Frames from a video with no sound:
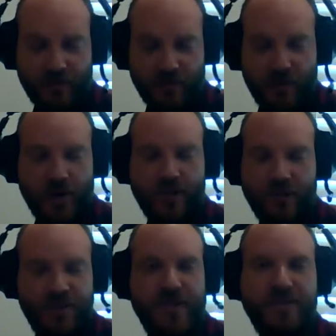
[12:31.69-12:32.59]
working
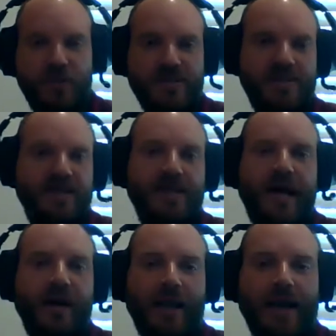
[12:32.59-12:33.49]
with people and seeing
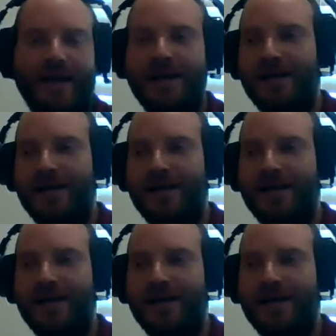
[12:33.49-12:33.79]
how, like,